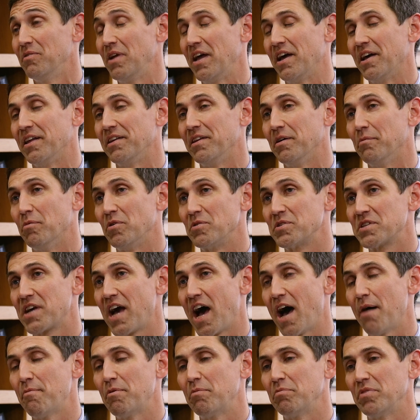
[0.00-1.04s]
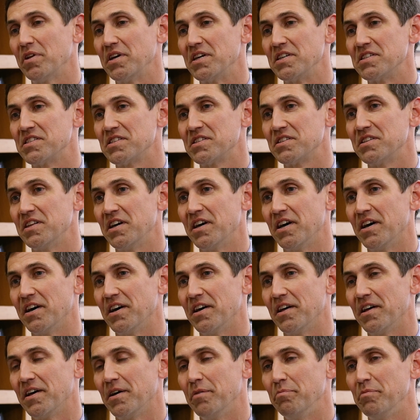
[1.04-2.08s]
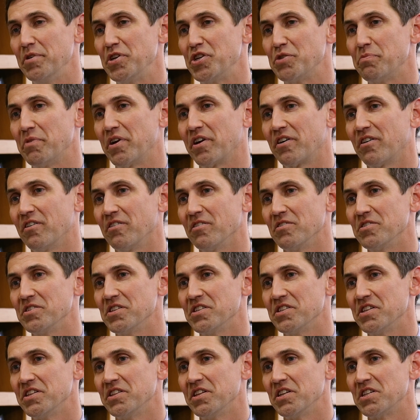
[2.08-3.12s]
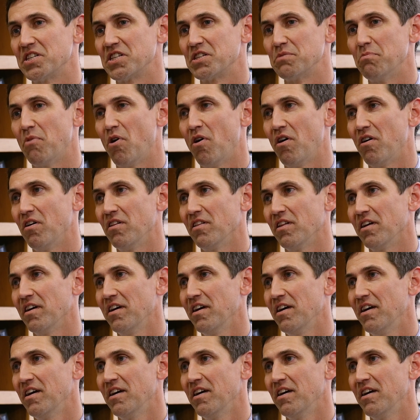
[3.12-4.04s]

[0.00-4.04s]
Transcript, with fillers: And the most common place the impingement occurs is in the small,